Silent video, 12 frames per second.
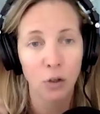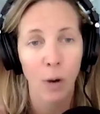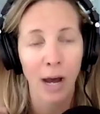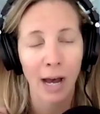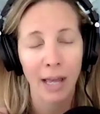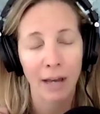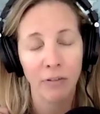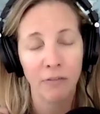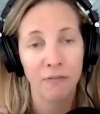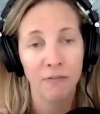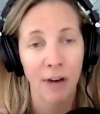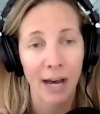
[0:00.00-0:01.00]
So I have a
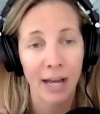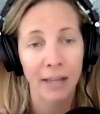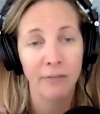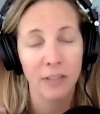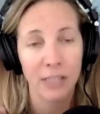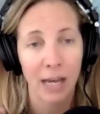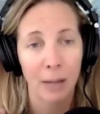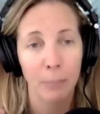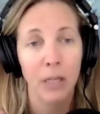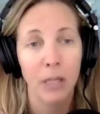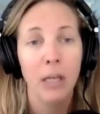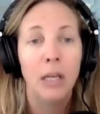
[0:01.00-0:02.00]

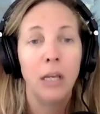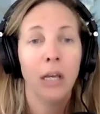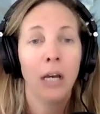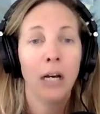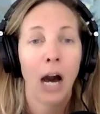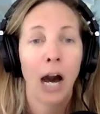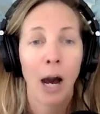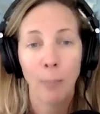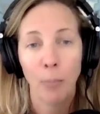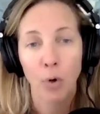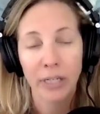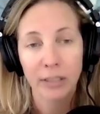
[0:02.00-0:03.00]
5-step
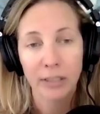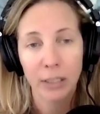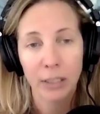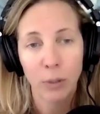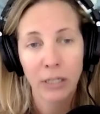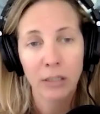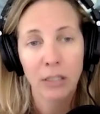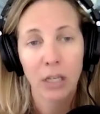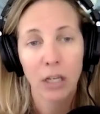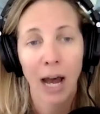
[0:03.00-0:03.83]
onboarding sequence.